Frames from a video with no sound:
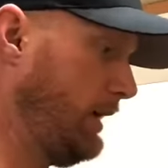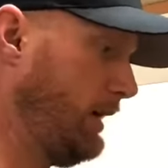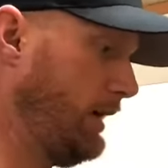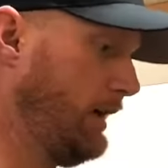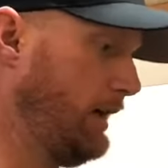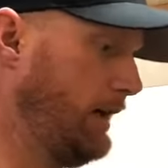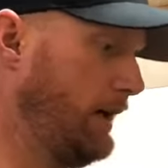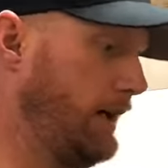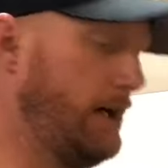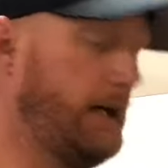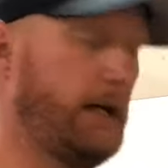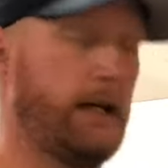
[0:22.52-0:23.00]

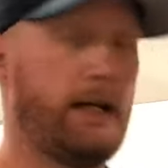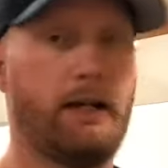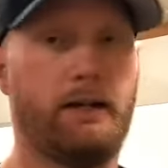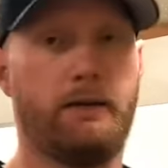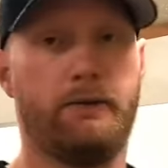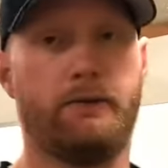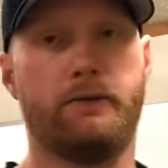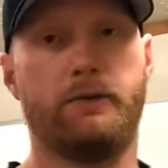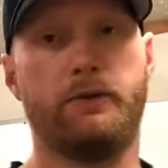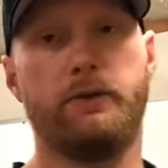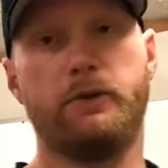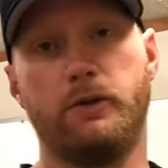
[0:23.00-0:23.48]
I have
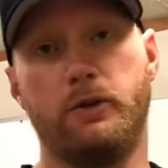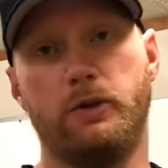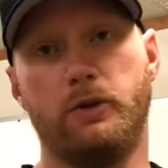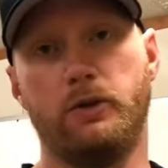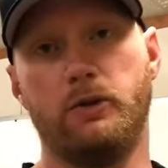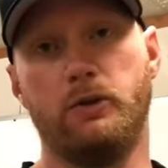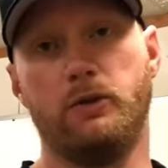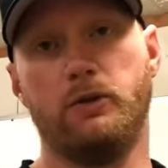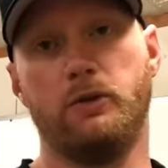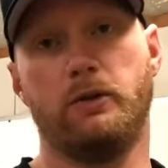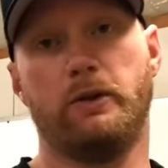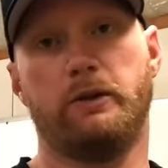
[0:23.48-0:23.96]

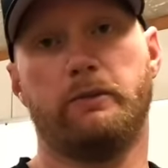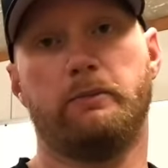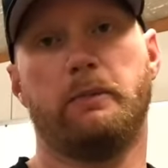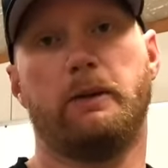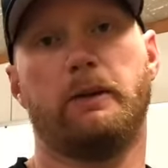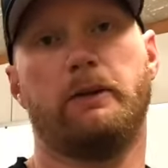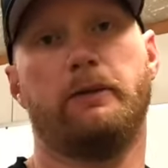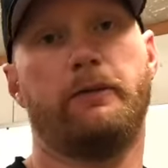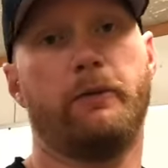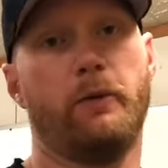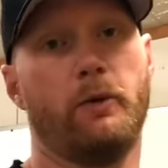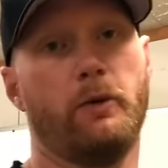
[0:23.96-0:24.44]
2 of my
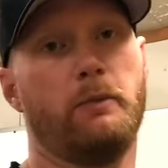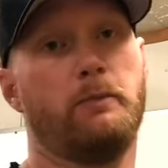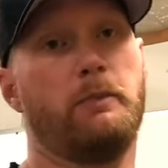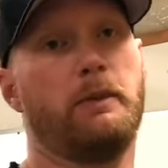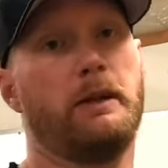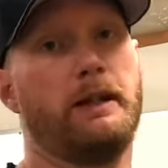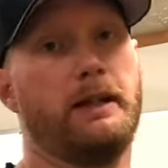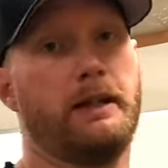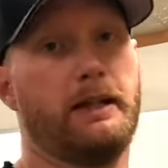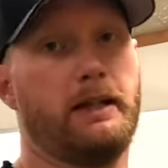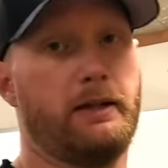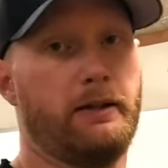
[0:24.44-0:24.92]
4
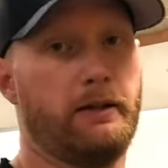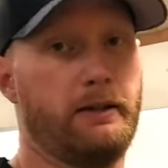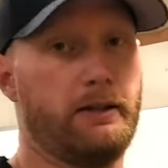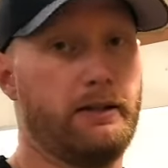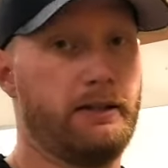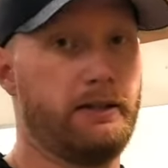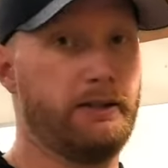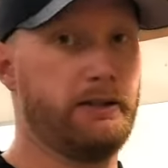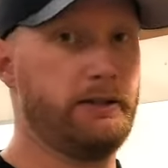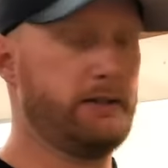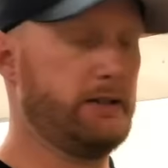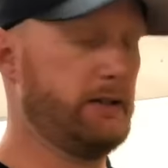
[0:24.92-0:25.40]
plate
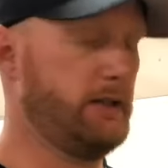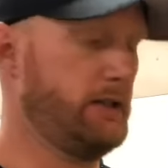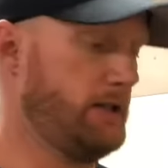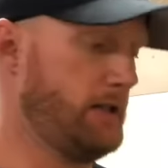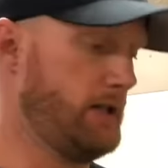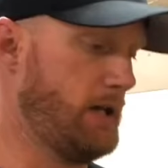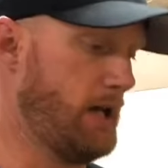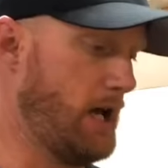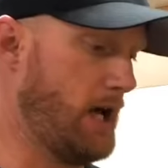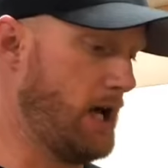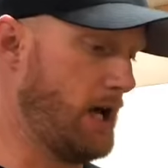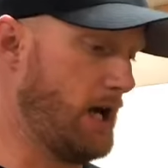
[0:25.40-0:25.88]
carriers.
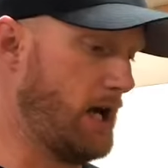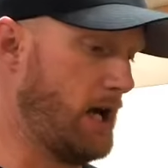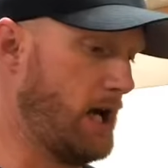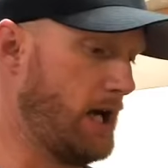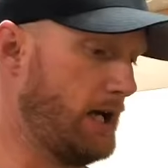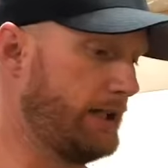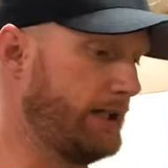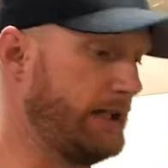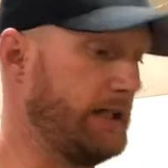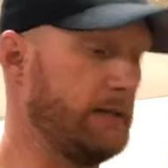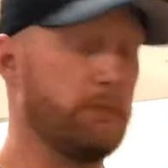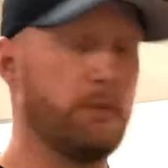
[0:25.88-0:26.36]
I
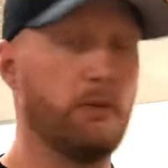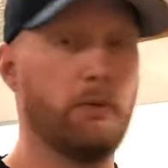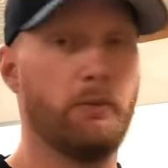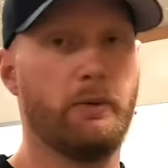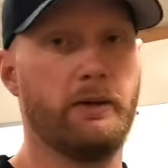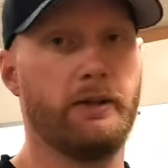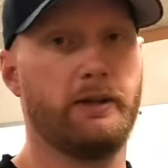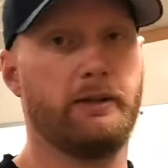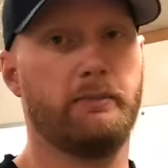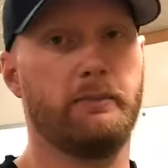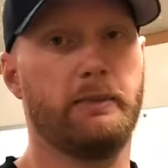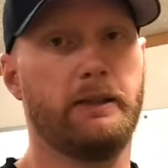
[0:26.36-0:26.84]
keep them
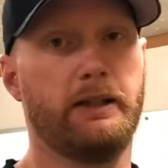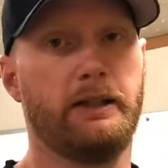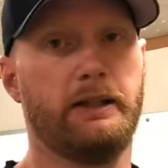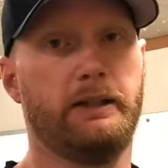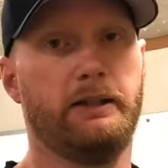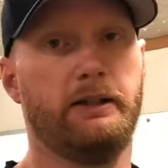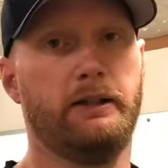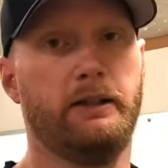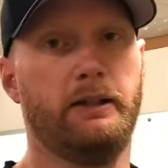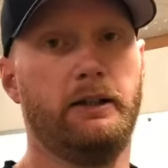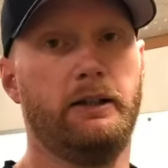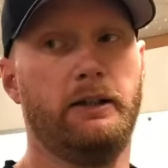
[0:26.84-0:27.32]
with me.
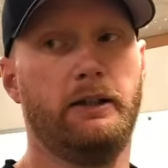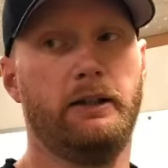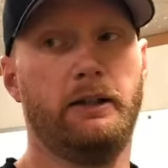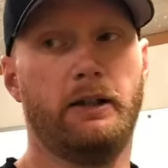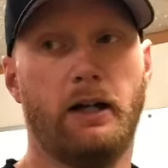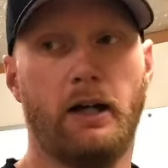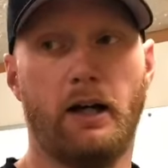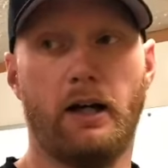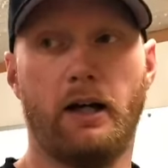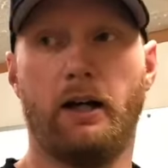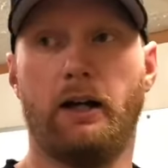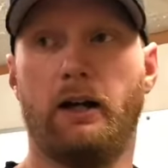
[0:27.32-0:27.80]

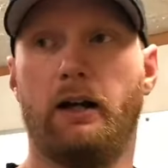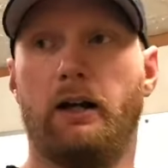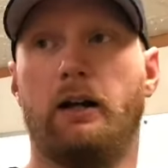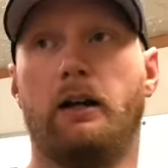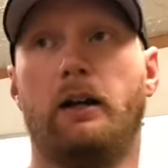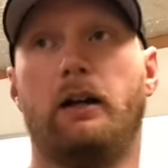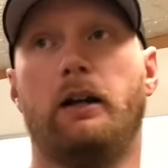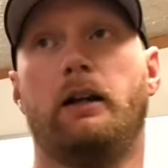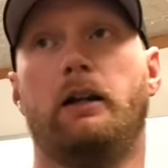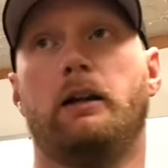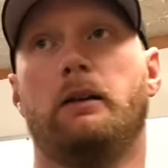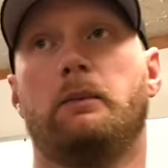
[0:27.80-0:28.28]
I
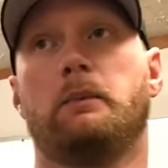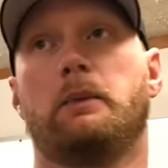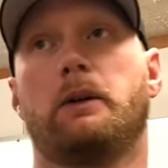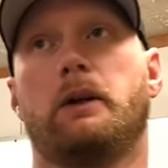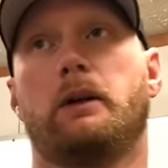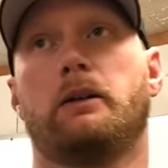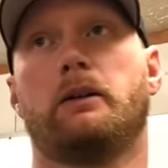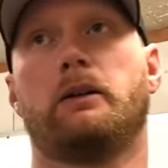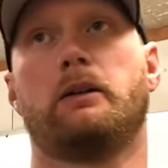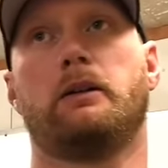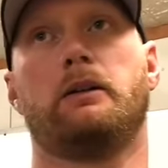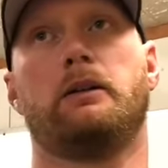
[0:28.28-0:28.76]
am
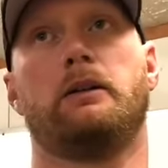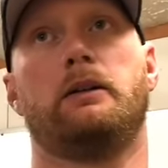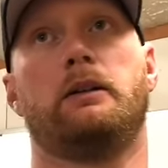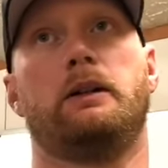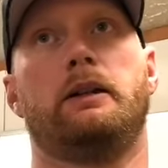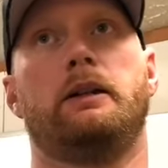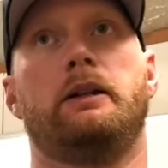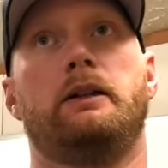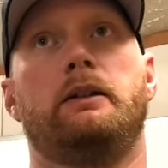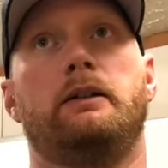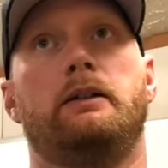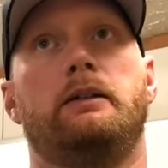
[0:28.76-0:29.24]

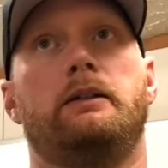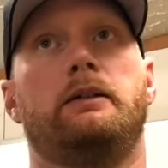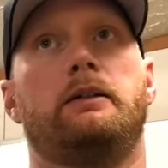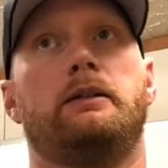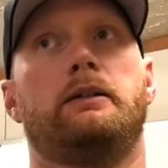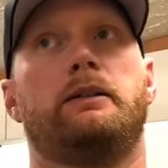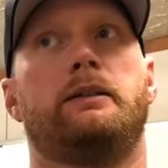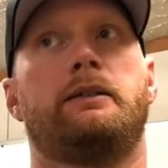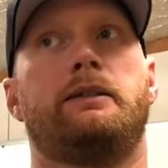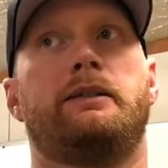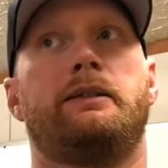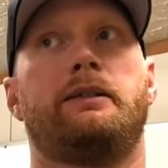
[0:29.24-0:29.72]
currently
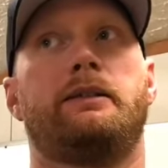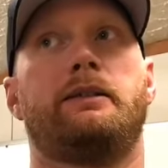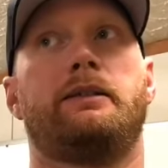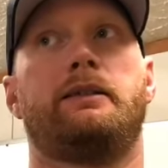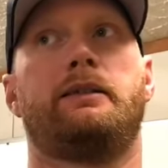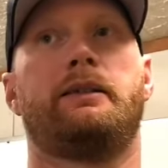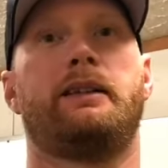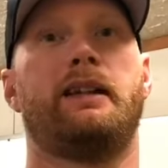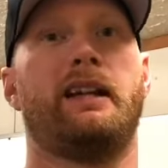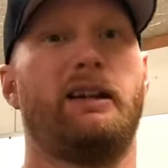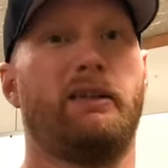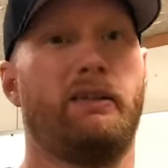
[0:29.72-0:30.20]

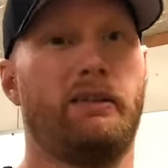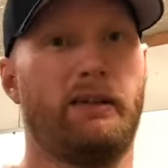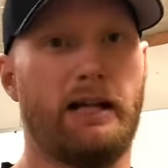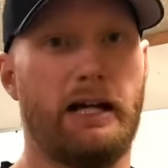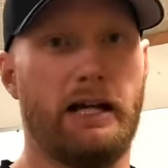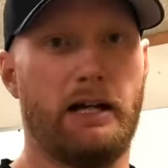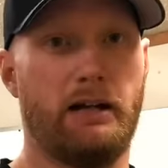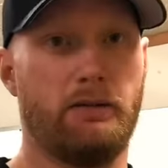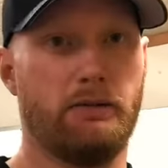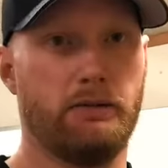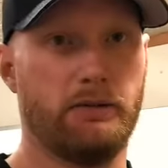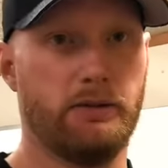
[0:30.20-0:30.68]

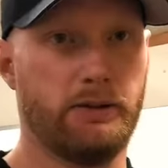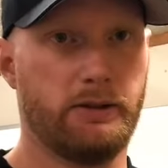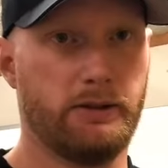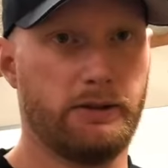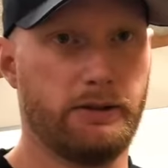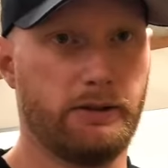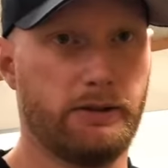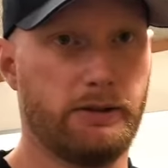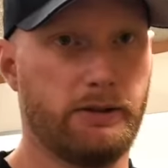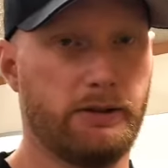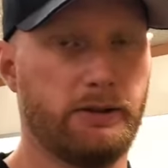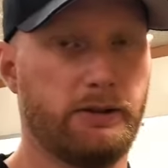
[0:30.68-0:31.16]

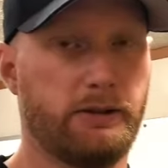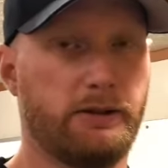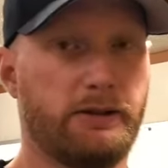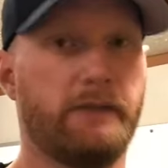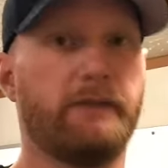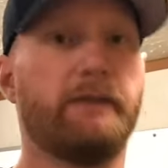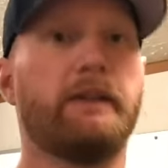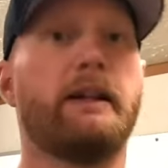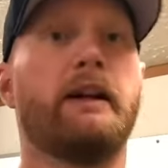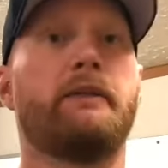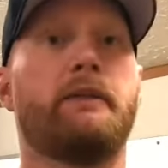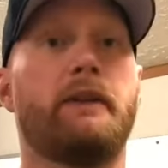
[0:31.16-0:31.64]

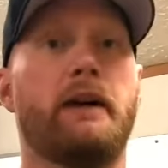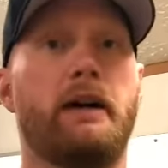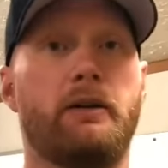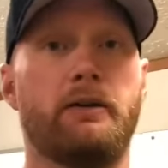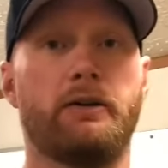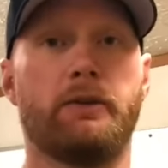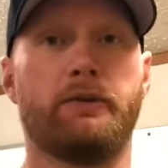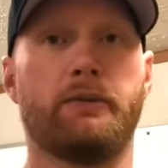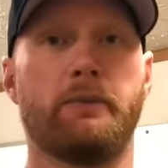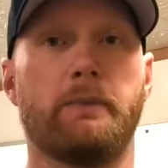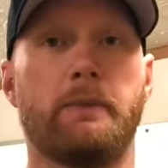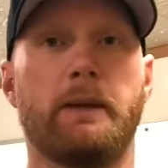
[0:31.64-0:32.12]
7.5 hours
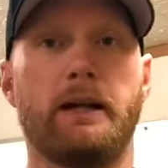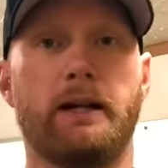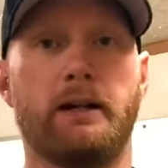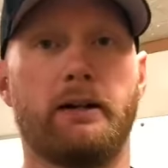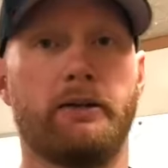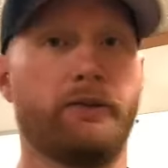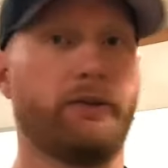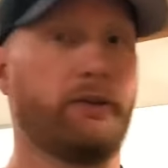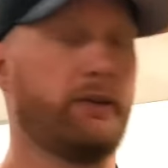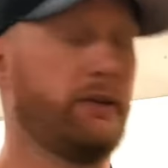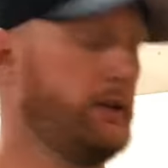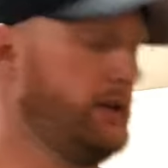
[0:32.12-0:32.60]
from the house.
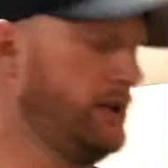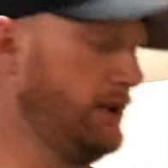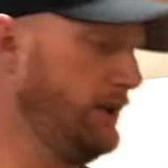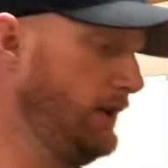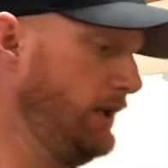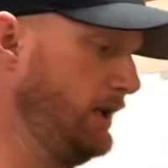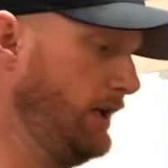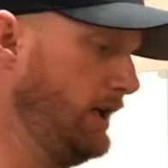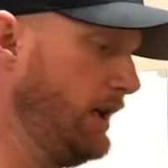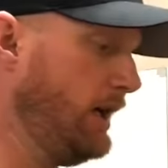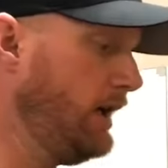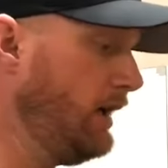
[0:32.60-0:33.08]

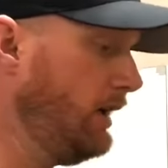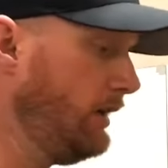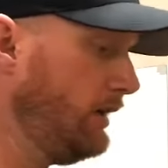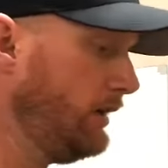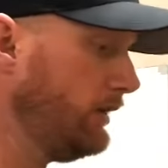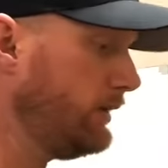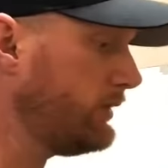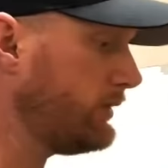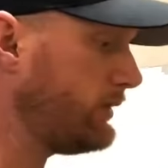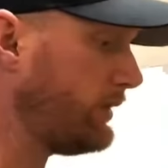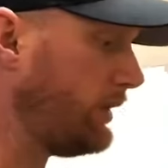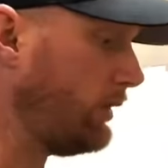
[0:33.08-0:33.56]
So